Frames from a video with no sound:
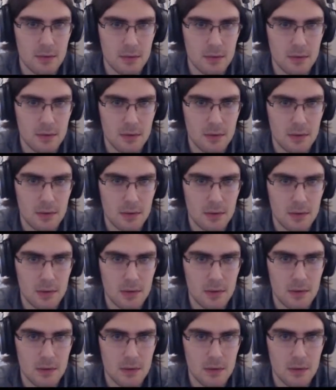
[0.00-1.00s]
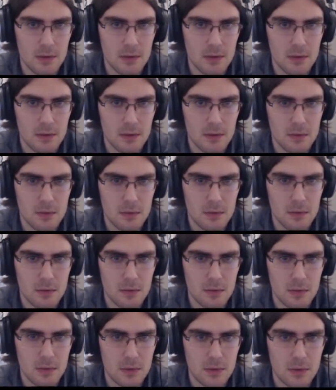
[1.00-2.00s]

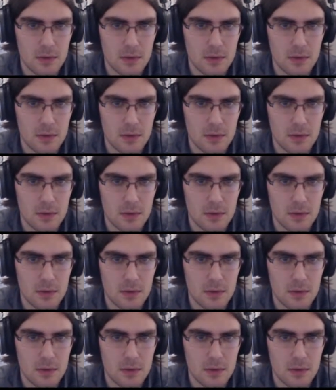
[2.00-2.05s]
Nobody speaks.